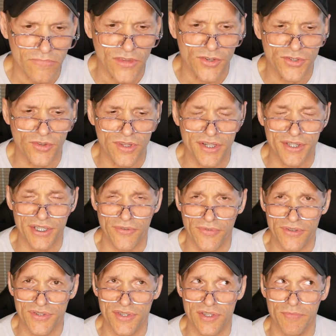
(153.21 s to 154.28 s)
So the
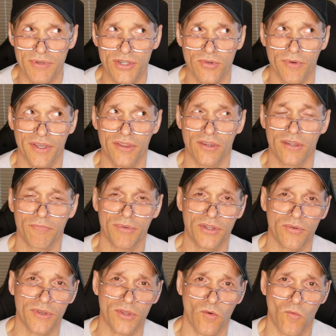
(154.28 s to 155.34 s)
differences between
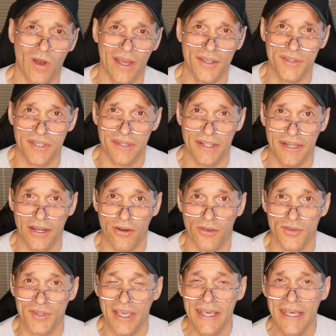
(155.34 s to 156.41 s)
the wides and the
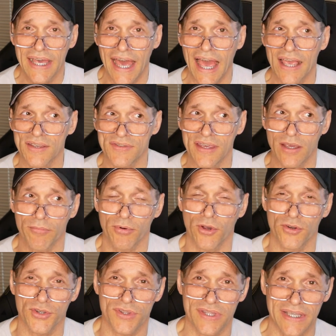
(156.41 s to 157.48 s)
narrows as they
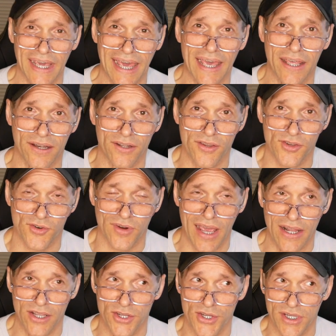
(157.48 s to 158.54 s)
approach the end
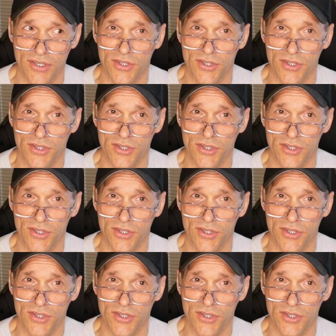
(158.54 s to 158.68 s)
strategy.